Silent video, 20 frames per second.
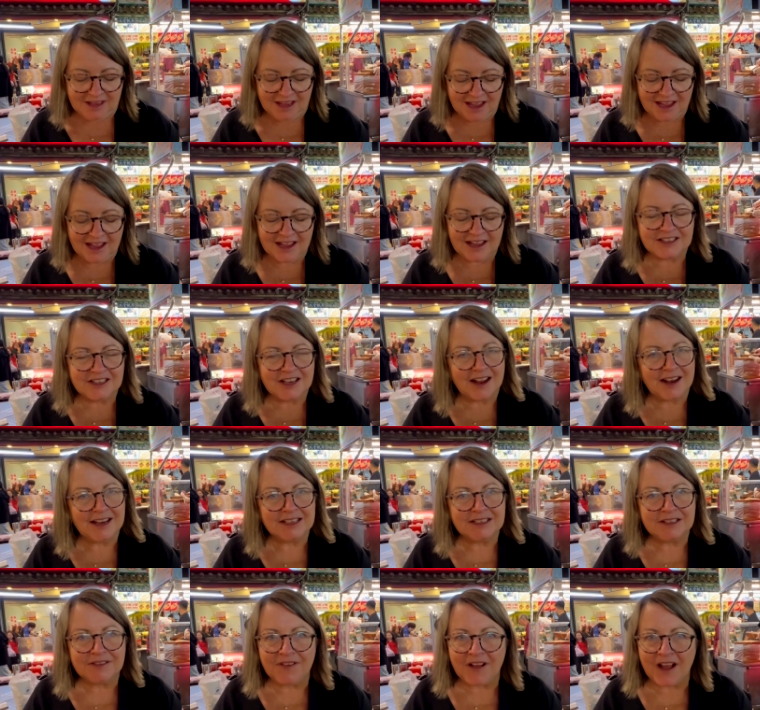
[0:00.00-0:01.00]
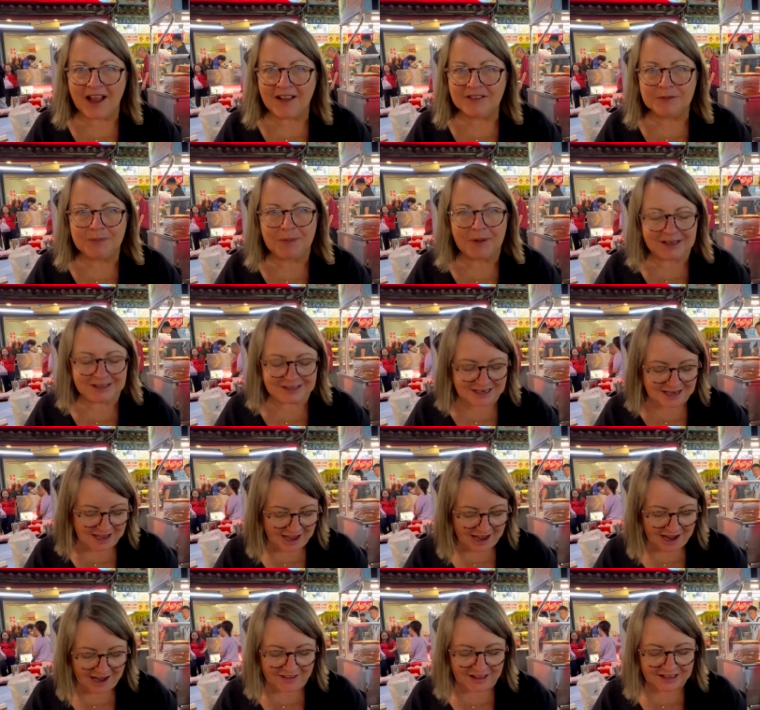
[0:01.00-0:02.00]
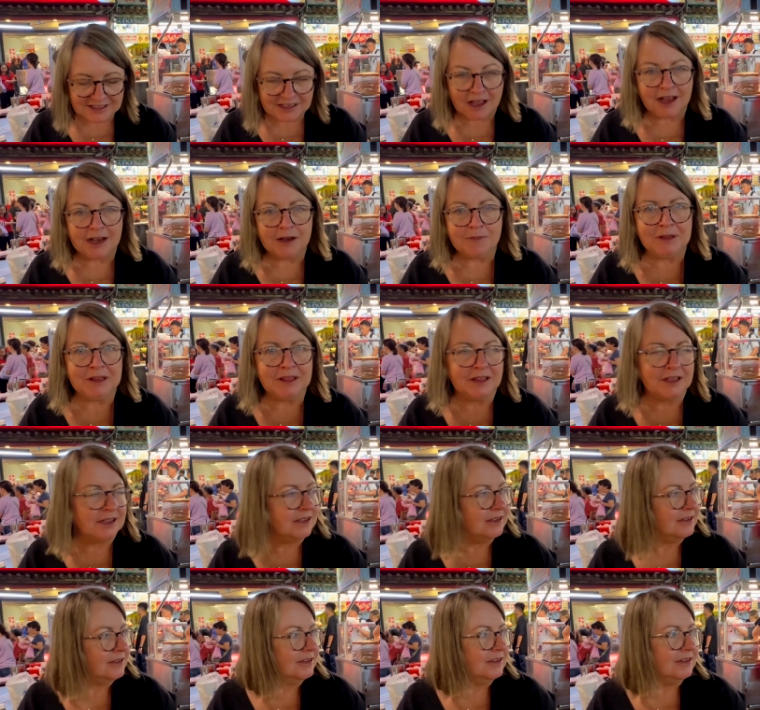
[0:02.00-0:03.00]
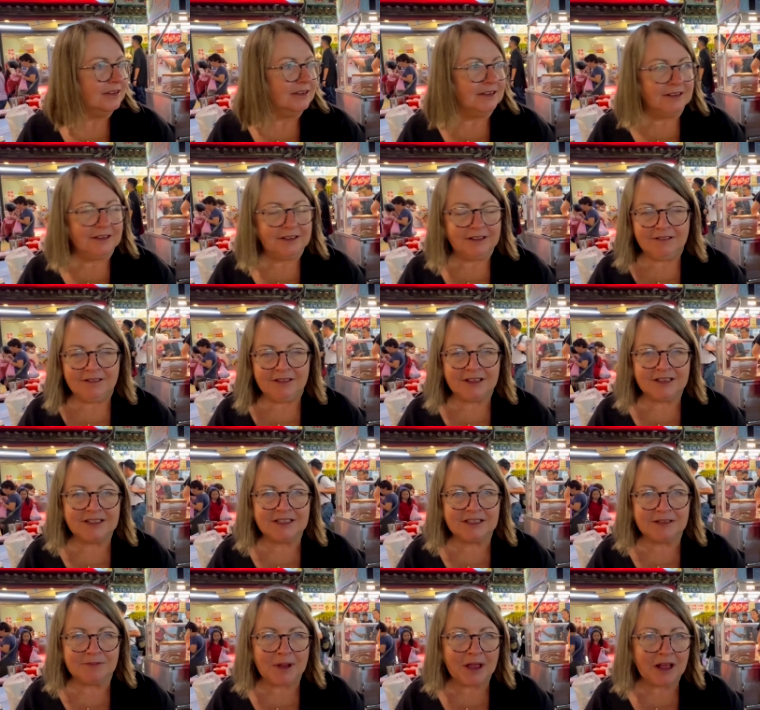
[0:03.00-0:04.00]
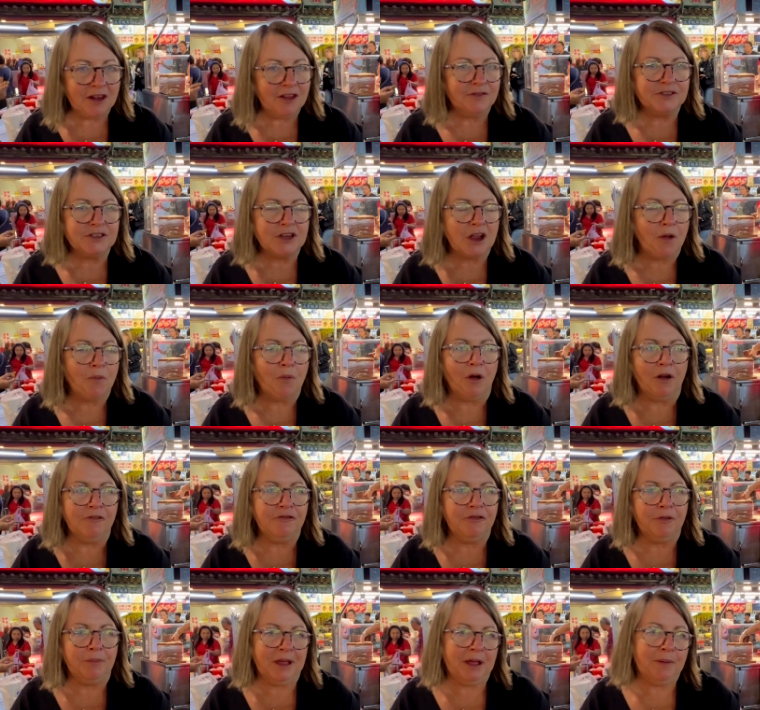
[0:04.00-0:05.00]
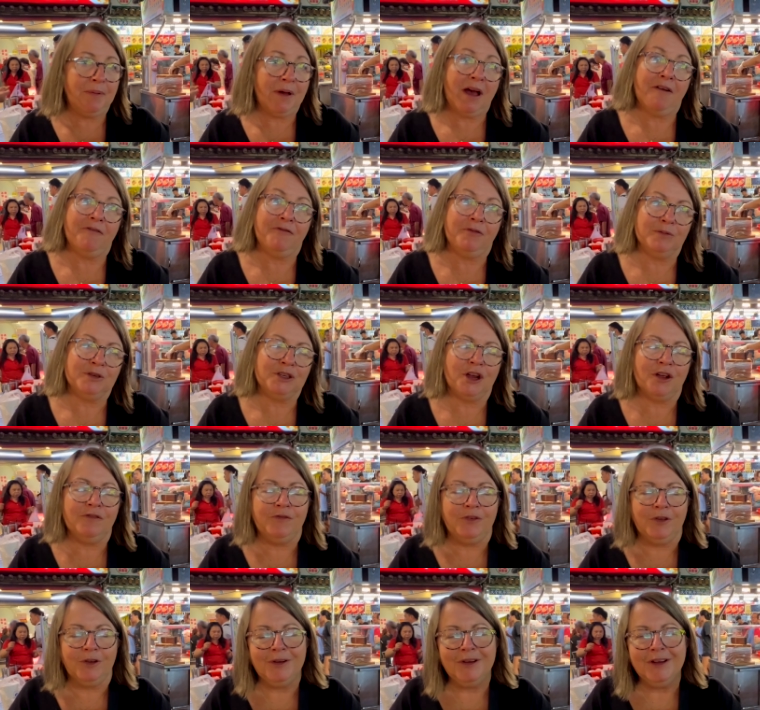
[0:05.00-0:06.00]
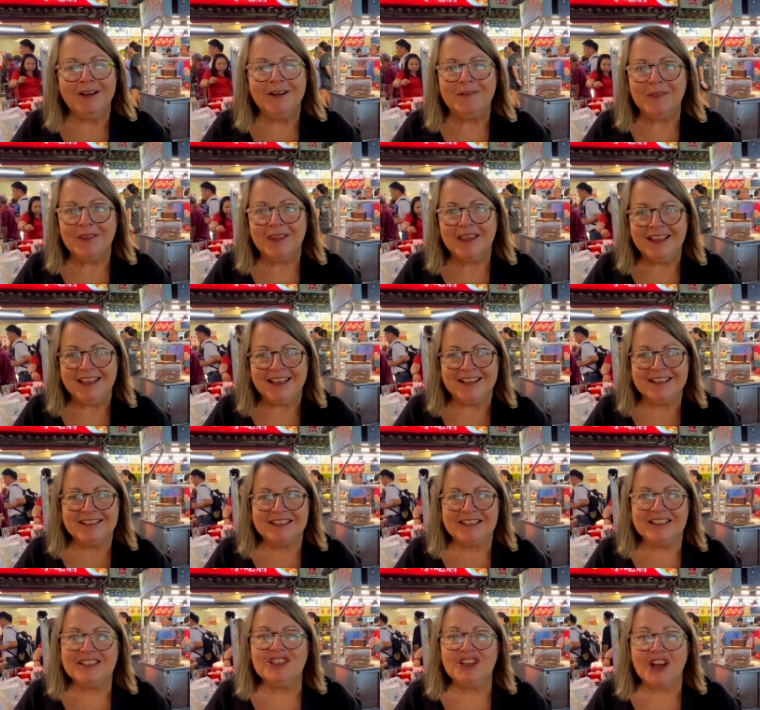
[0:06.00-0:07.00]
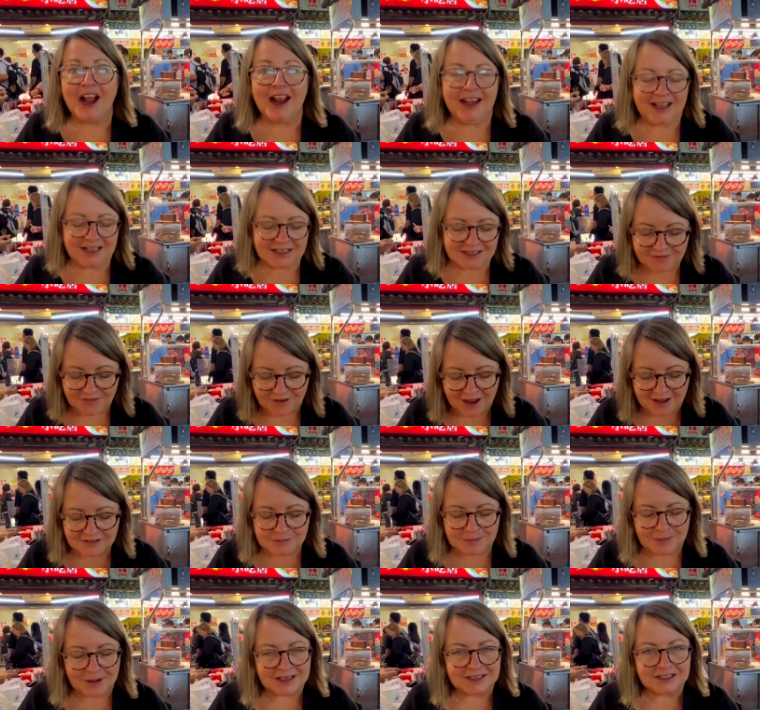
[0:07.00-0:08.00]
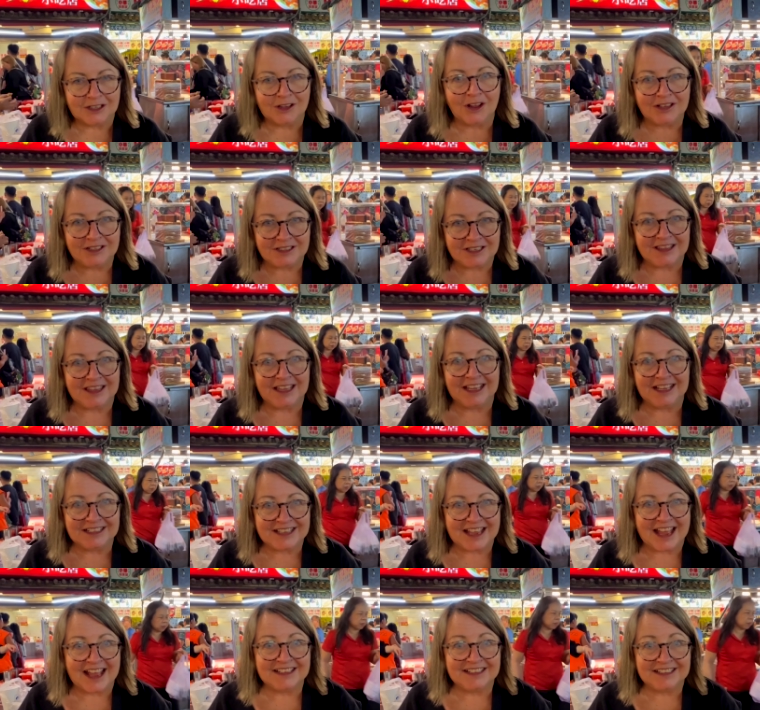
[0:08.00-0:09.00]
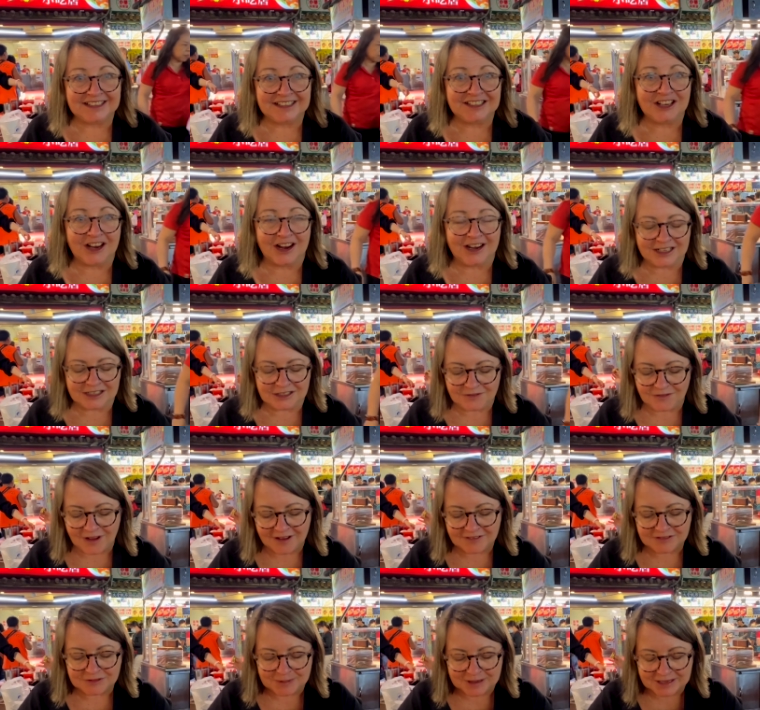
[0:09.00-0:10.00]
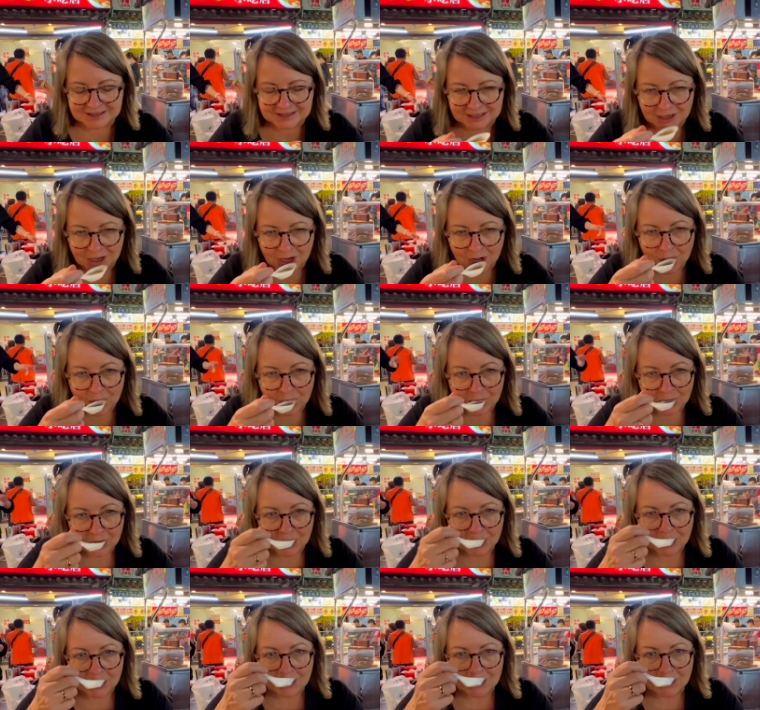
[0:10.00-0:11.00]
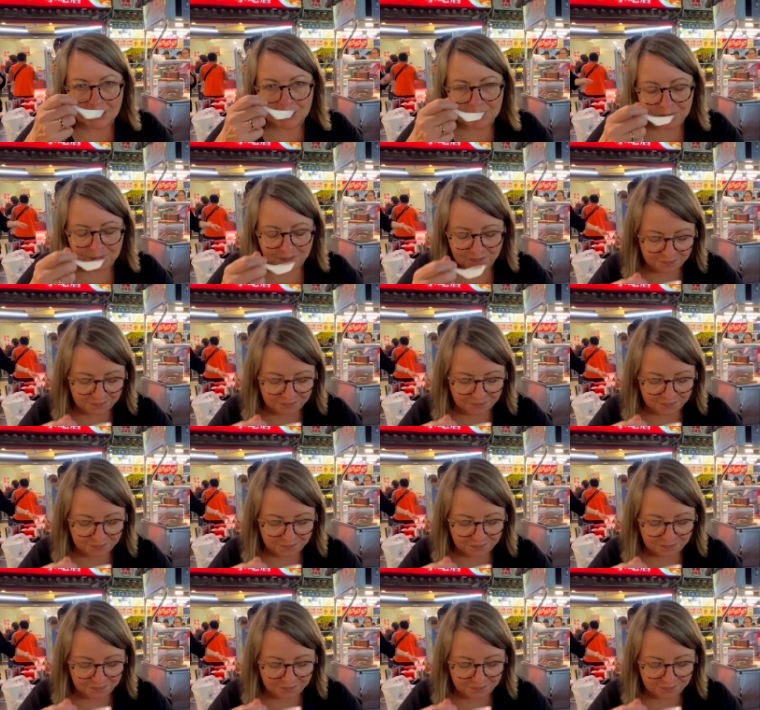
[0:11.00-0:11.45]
Yeah, Chinese five spice again. That's kind of been the the smell of Taiwan for me, apart from tofu, is Chinese five spice. Lots of things has Chinese five spice in them.